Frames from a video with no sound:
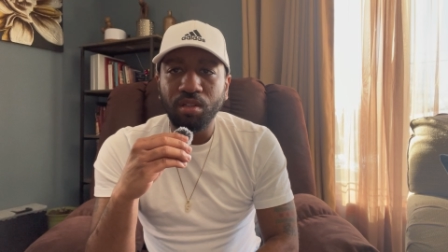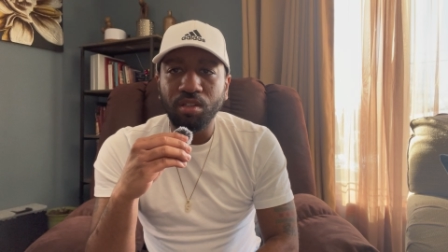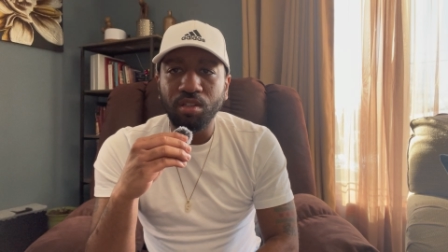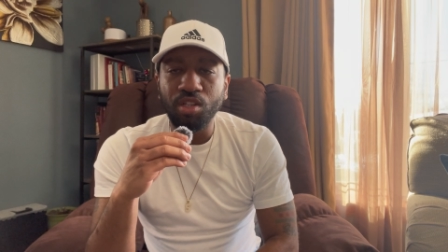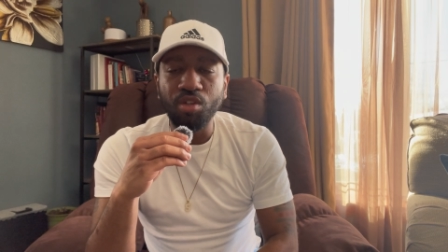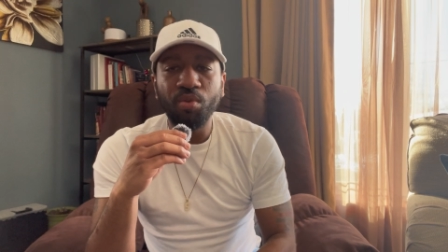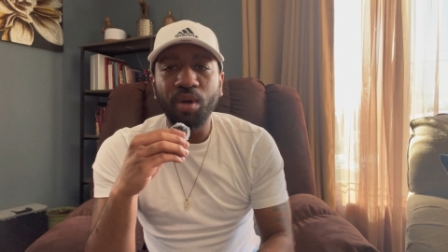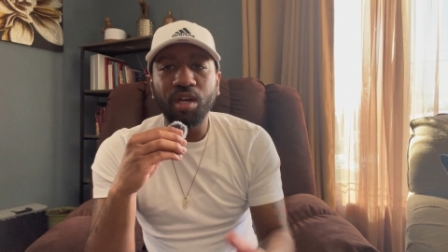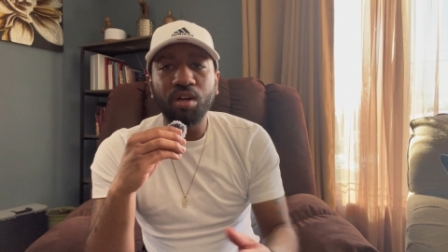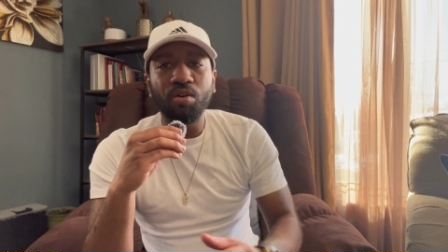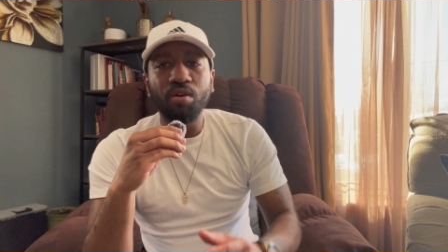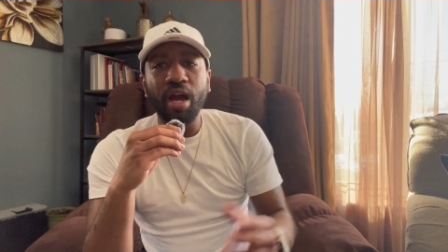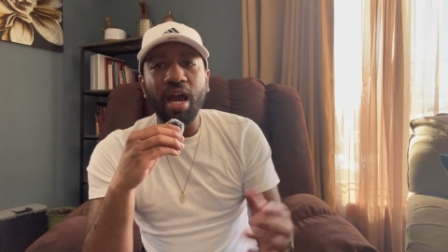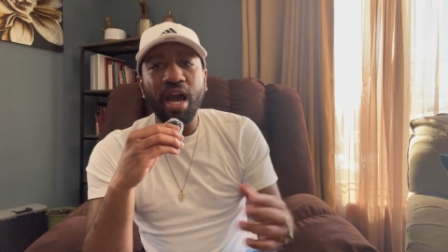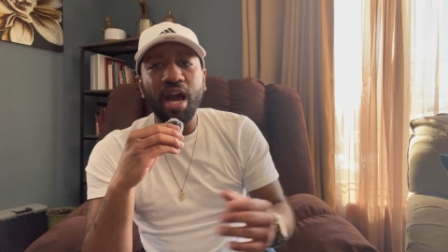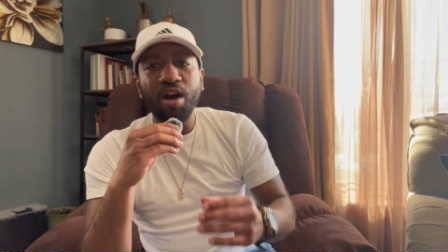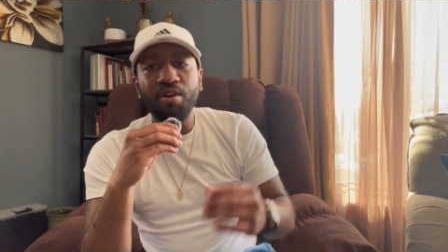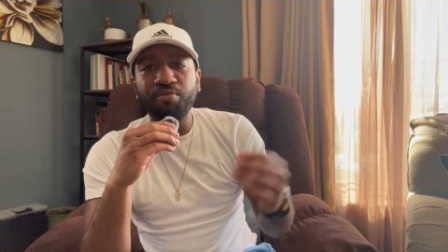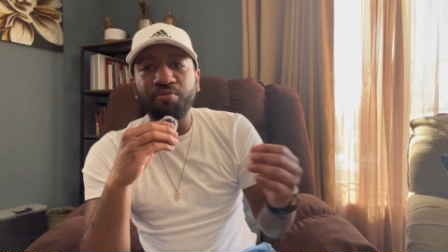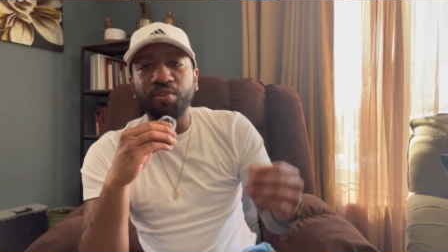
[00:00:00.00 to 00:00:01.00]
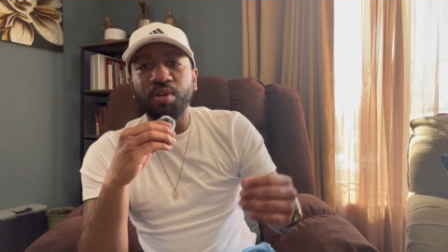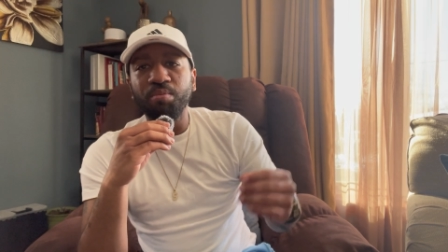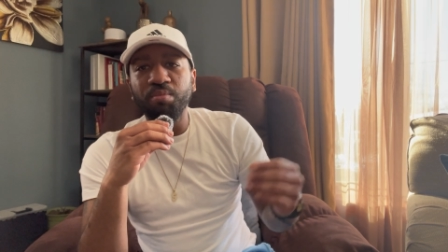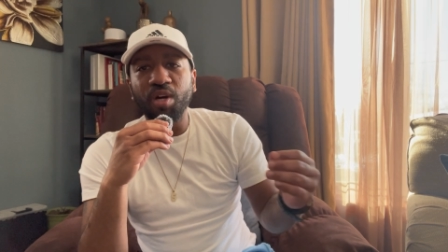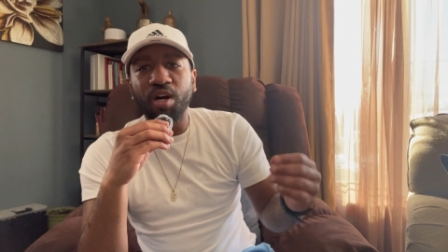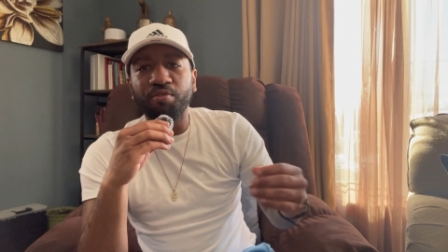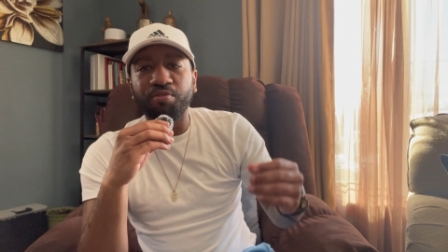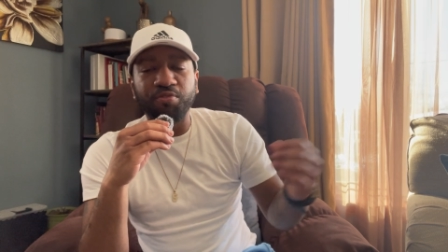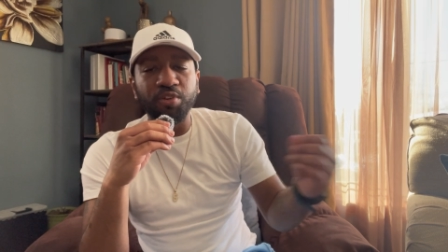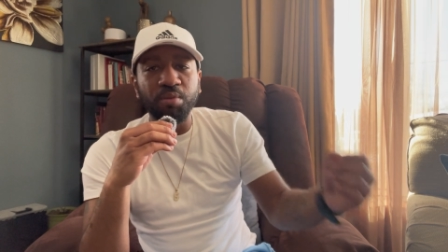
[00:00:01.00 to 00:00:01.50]
You ain't going to have
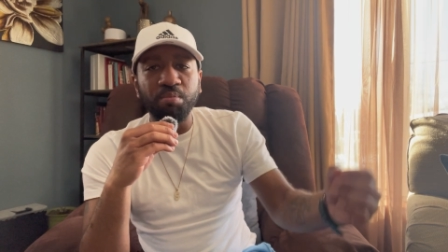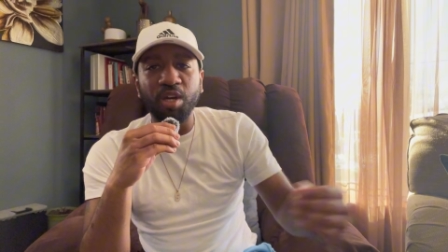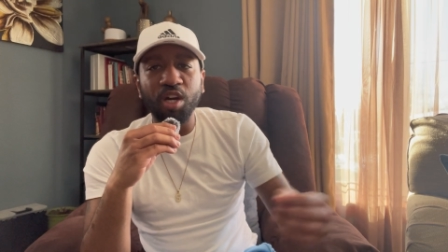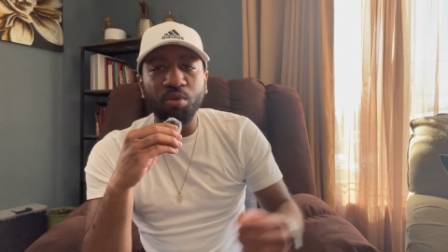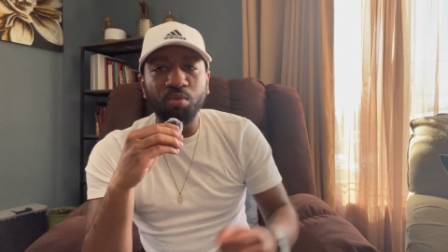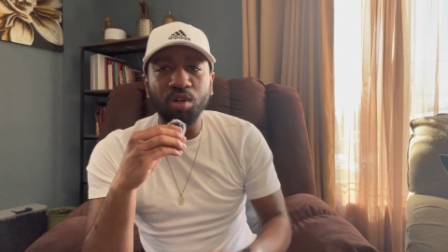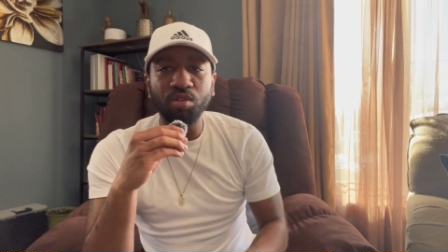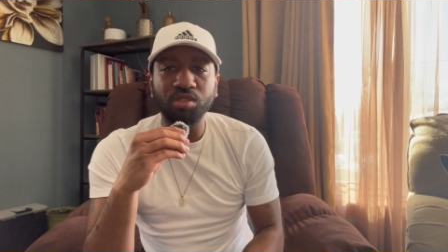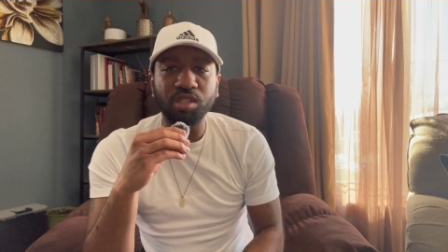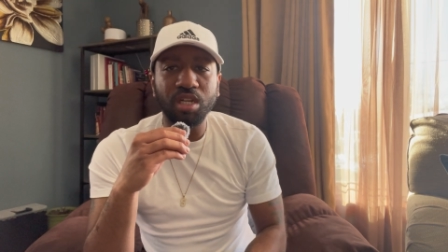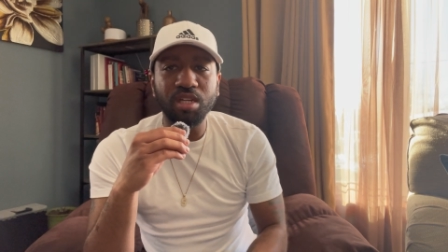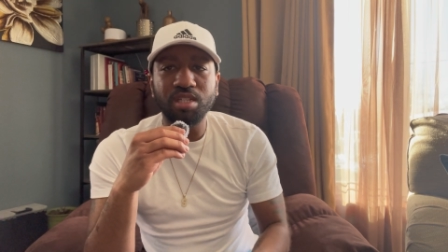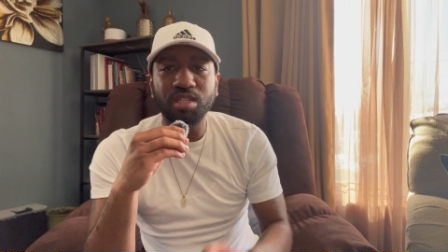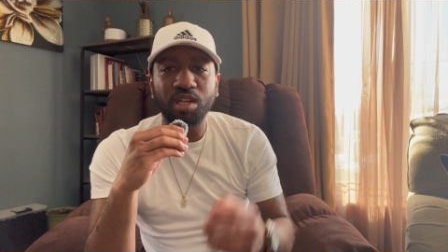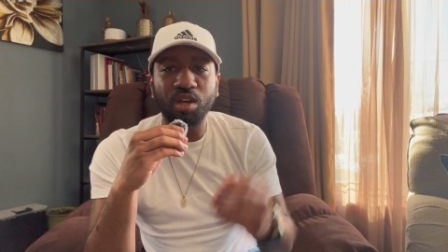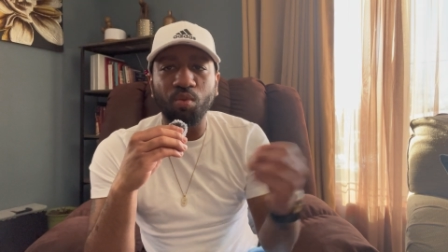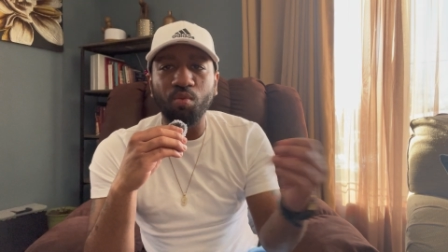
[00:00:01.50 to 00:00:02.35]
female rotation